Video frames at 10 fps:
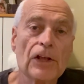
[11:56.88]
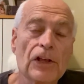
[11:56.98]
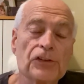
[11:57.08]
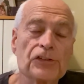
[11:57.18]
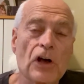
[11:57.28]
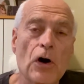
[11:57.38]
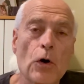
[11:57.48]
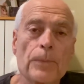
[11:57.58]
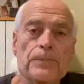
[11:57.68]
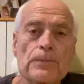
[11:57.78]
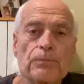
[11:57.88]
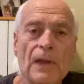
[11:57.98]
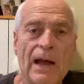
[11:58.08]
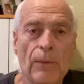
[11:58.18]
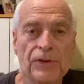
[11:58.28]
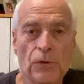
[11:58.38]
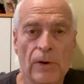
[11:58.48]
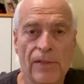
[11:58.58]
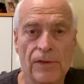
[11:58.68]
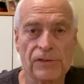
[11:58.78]
So I went to
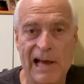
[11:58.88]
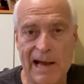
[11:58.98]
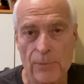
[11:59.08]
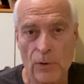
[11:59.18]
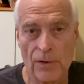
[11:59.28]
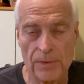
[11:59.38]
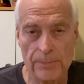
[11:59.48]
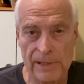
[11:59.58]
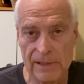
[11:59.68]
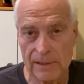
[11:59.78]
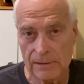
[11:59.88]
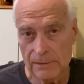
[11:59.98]
one of the top orthopedic